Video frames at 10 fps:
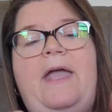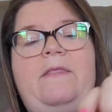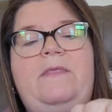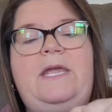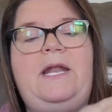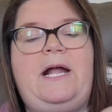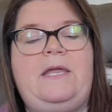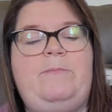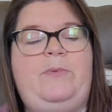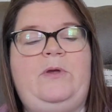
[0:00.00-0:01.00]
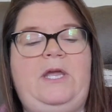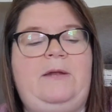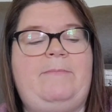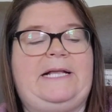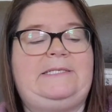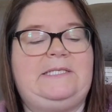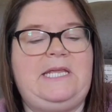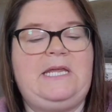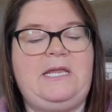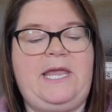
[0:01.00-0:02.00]
And then I can put my
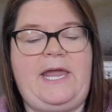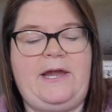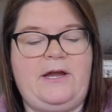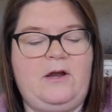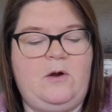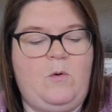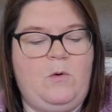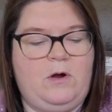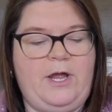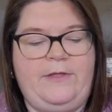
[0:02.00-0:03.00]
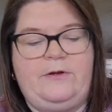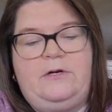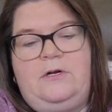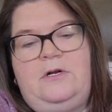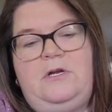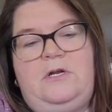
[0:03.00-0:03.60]
skincare or other